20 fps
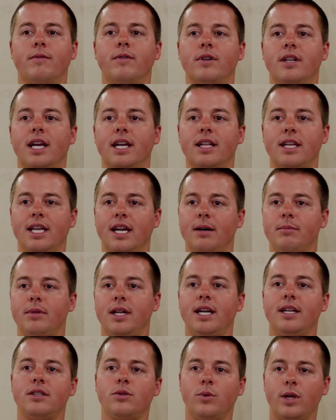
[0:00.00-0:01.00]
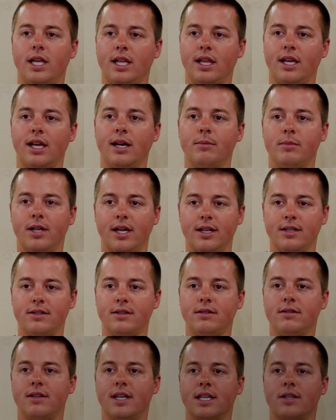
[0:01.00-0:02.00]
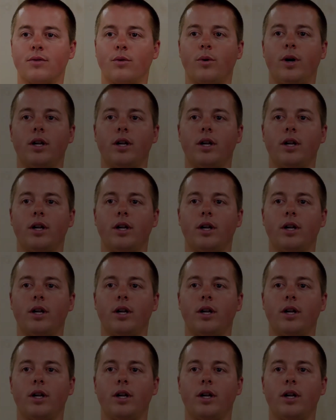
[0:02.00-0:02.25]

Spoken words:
for daily updates, weekly updates. Thanks